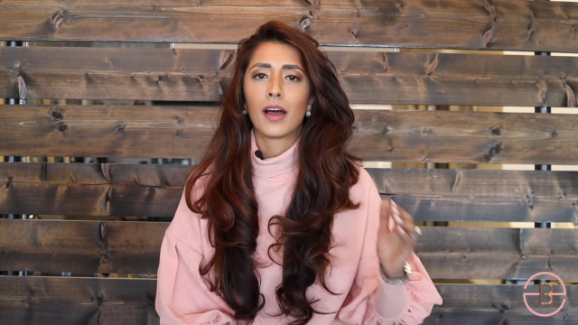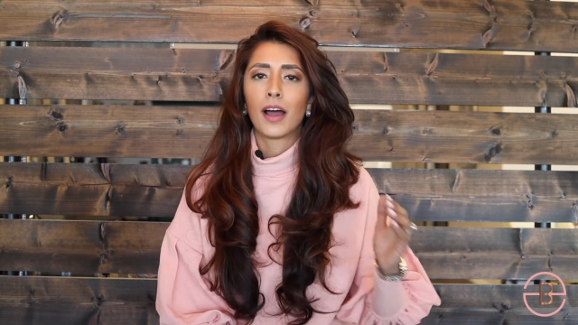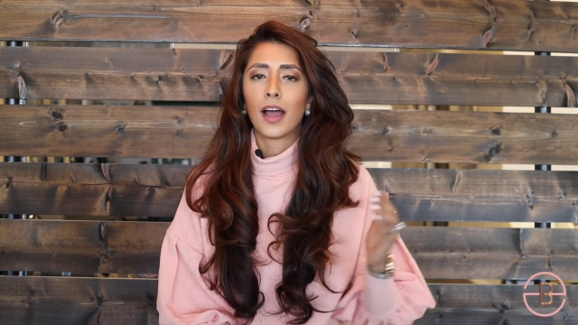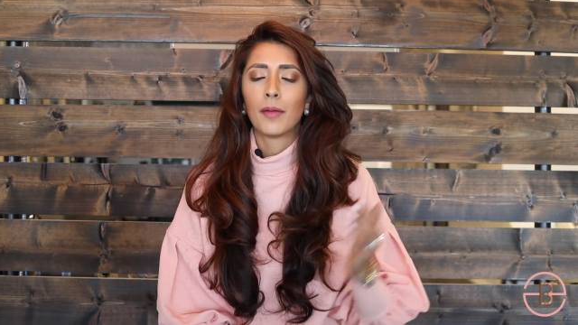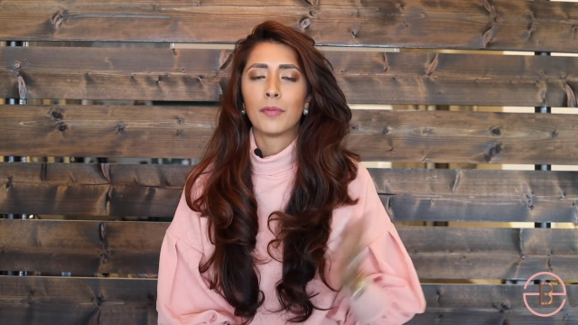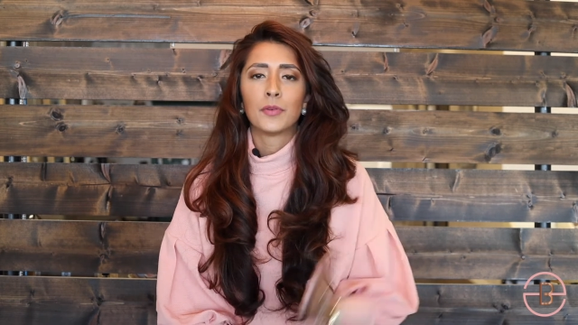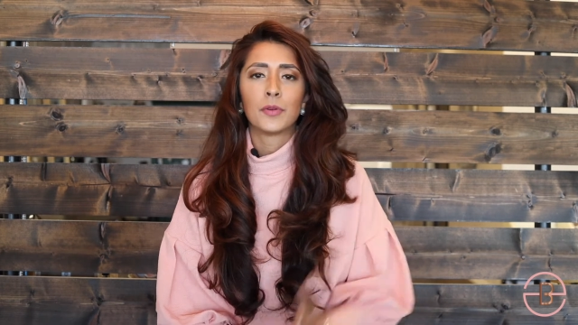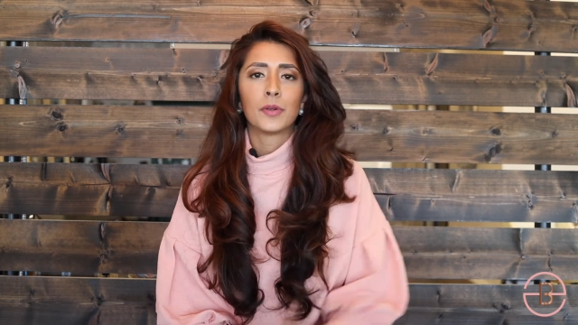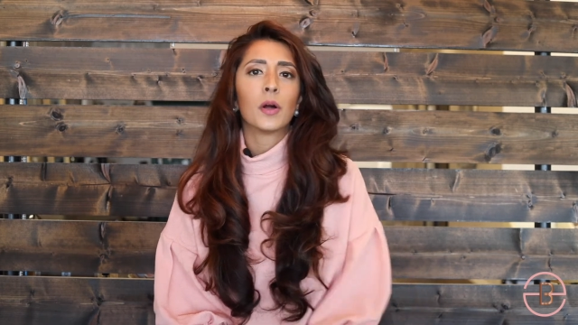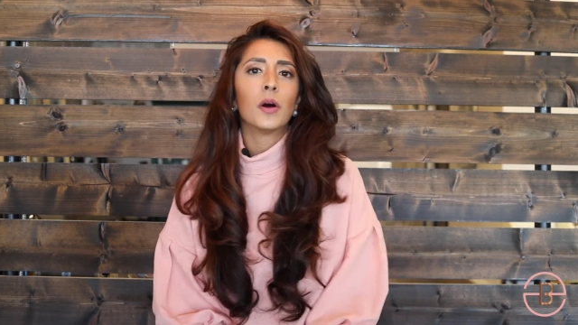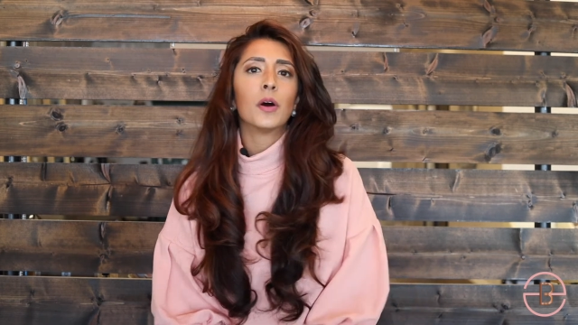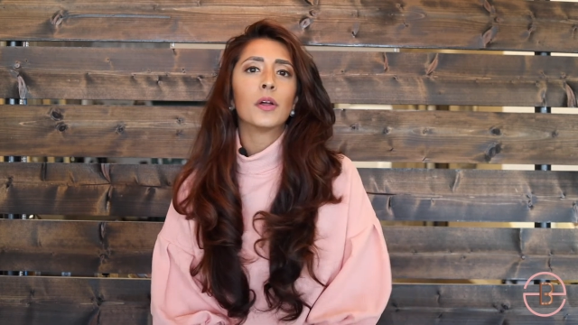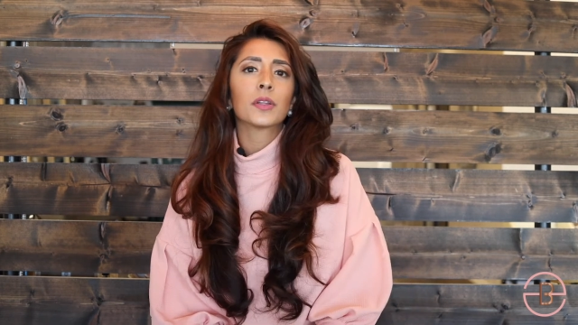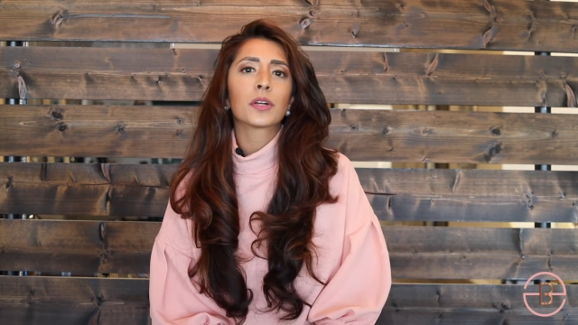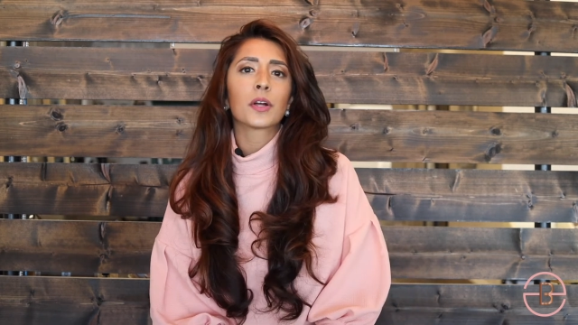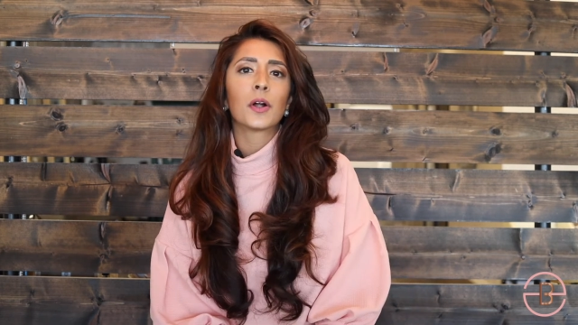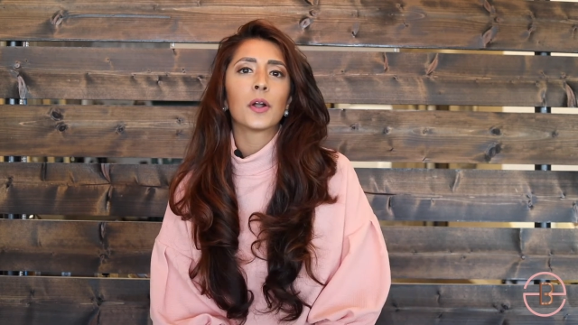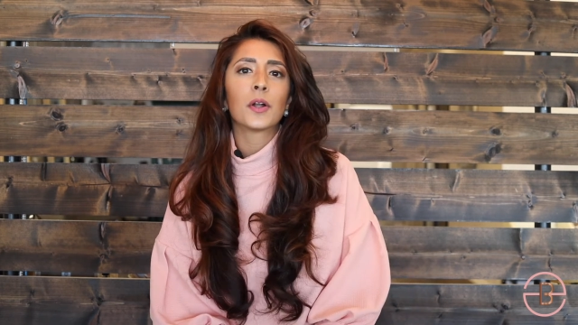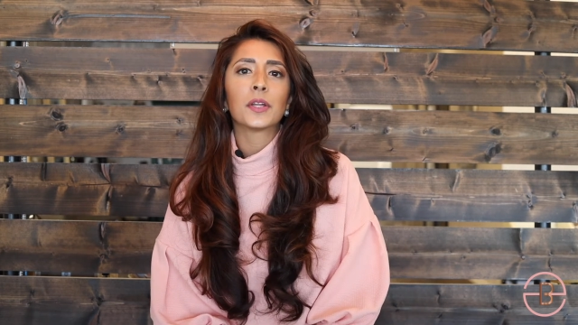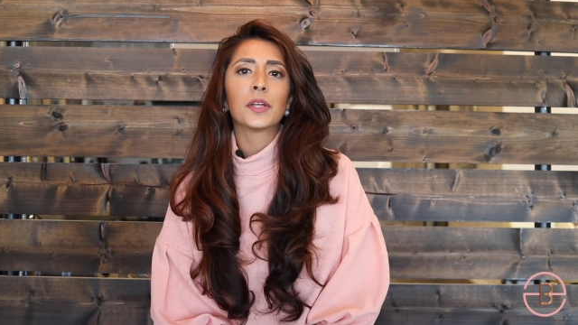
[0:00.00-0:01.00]
I'm doing all
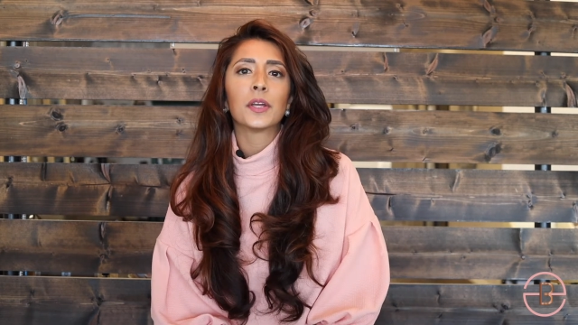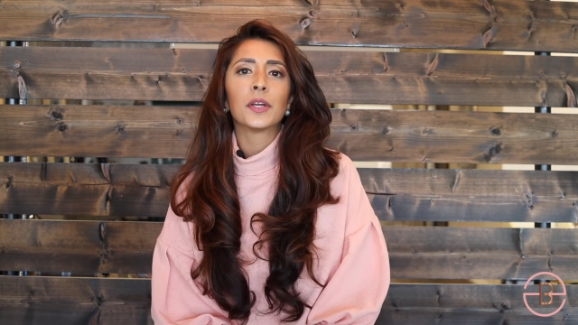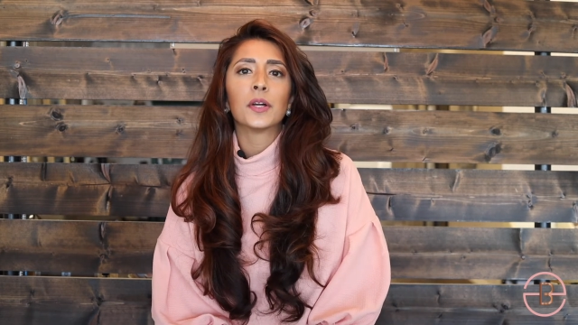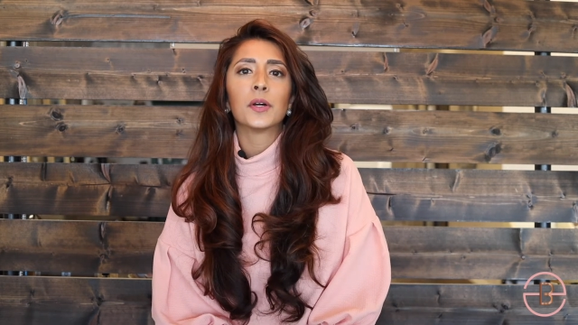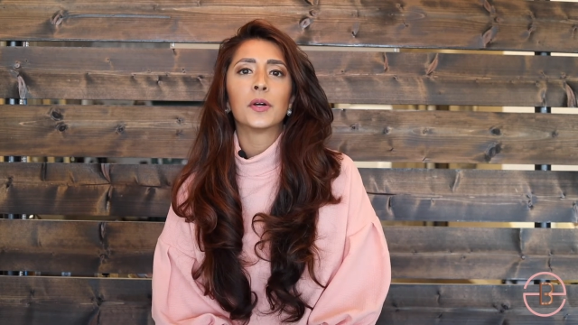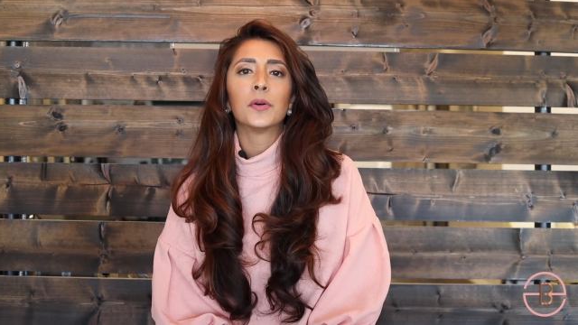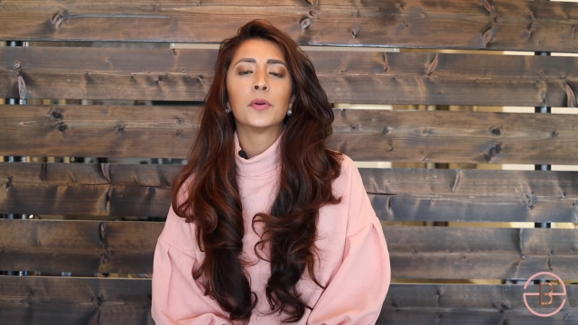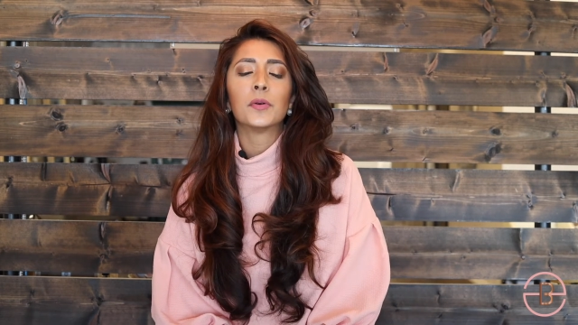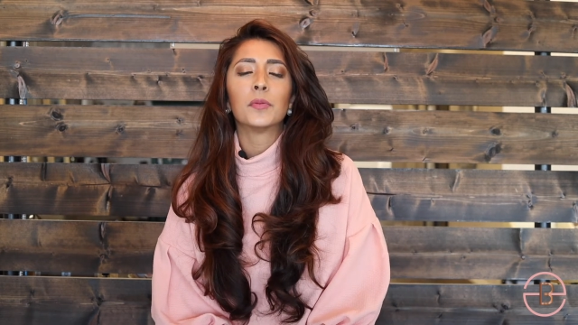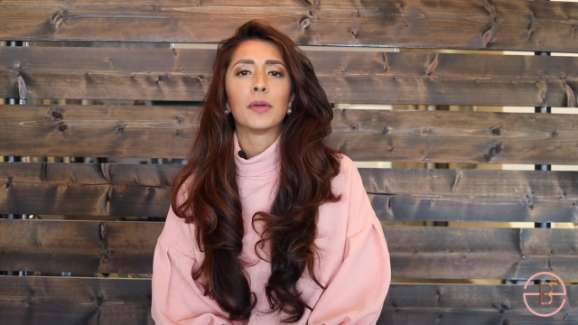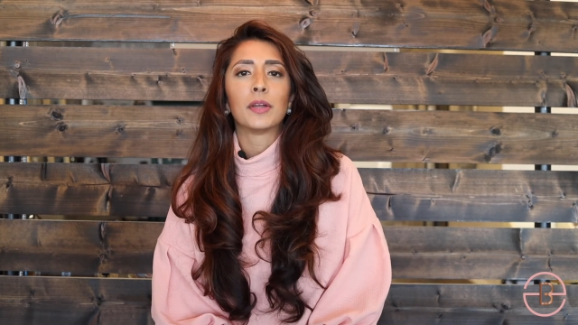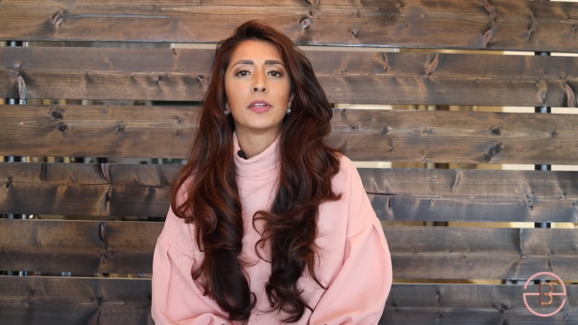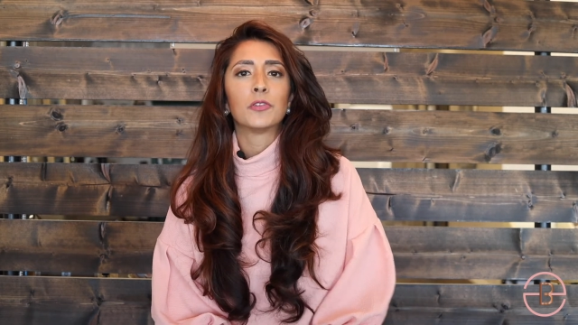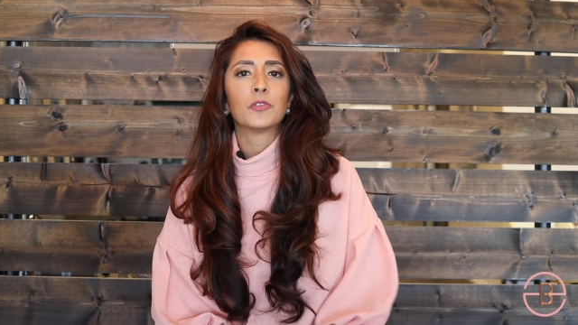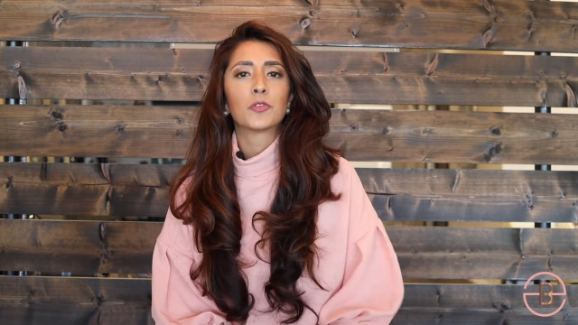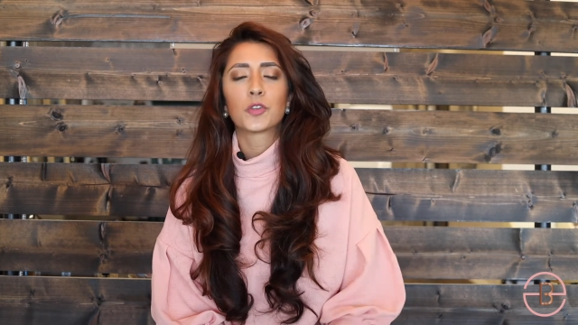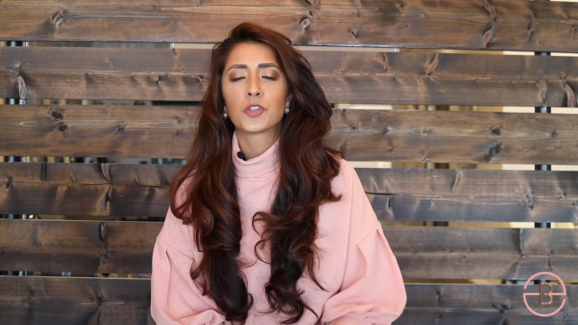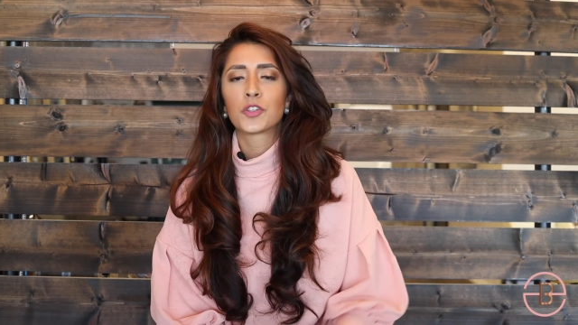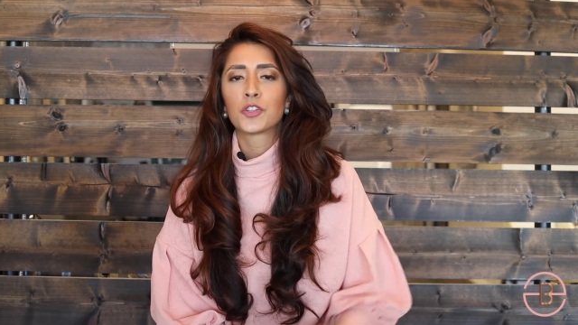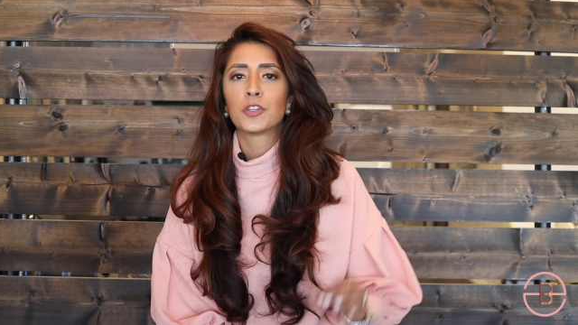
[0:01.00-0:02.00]
the cardio, my
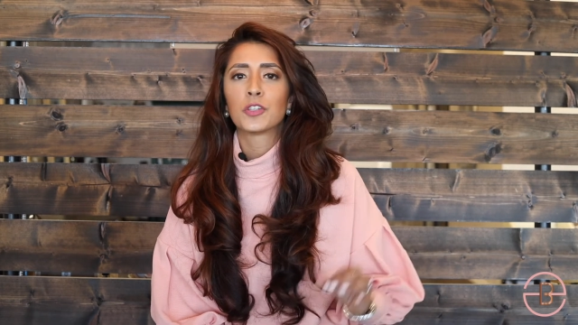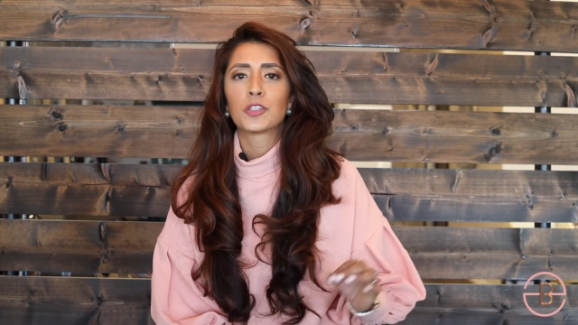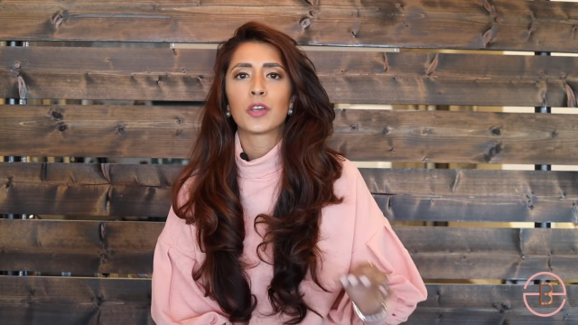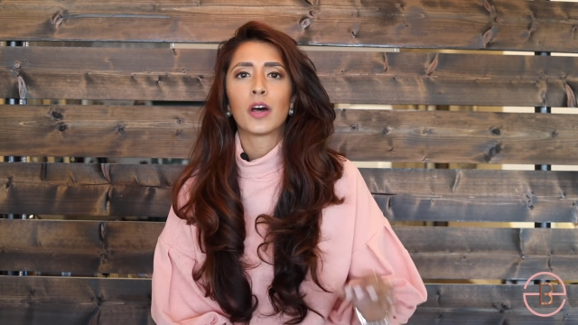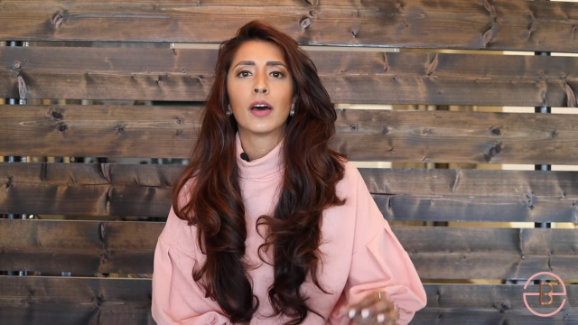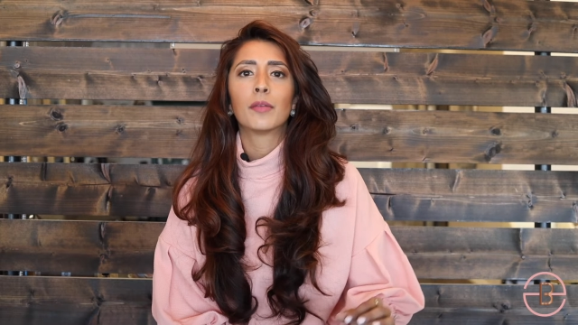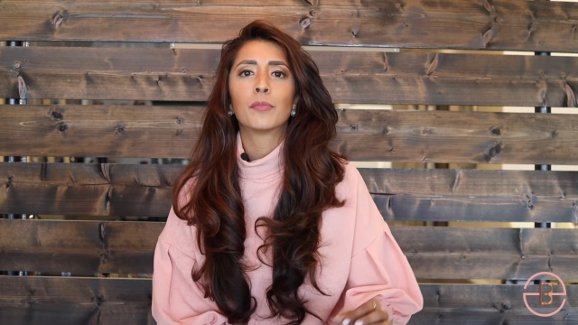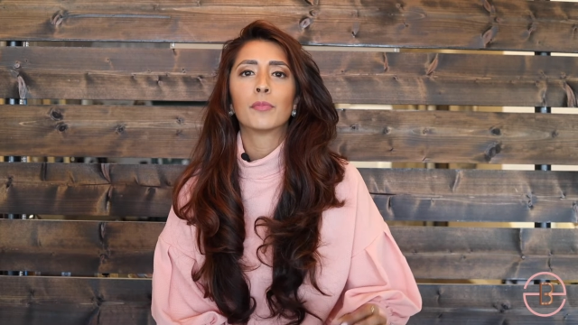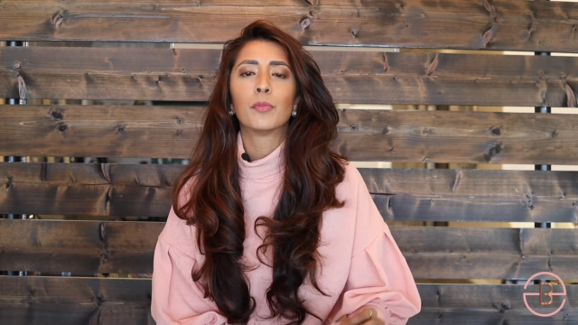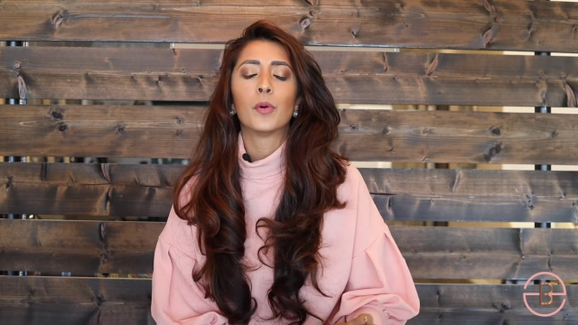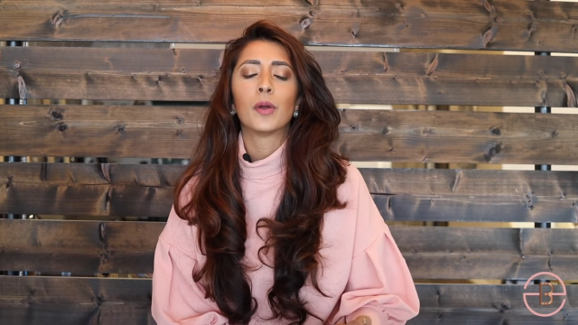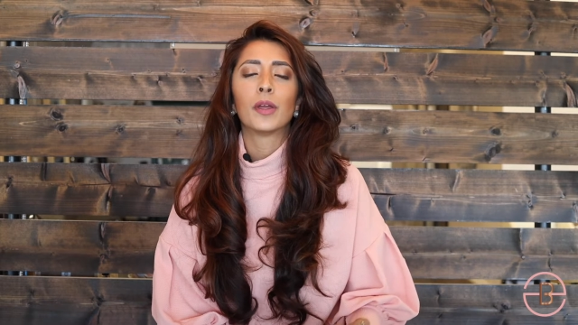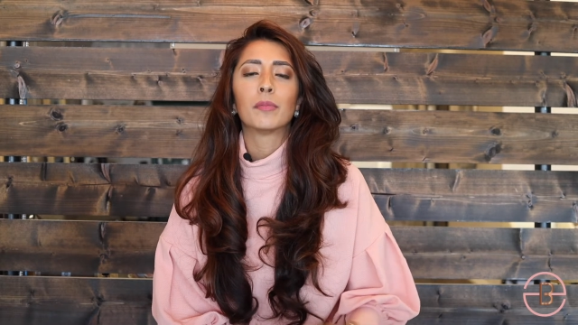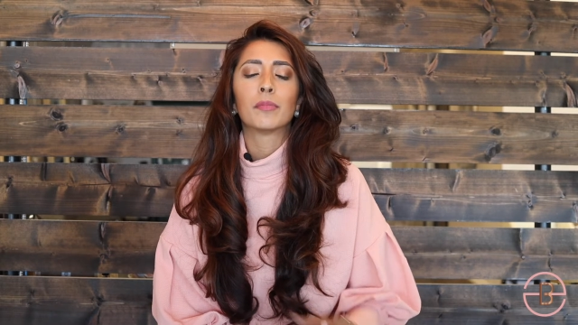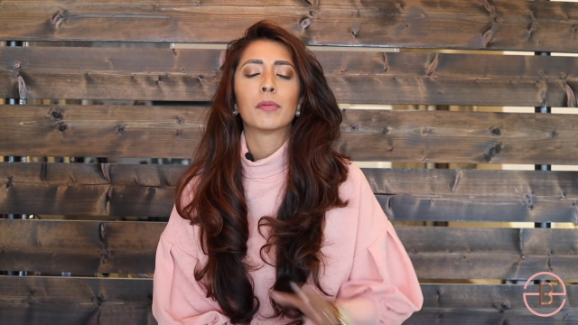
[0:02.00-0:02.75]
nutrition is on point,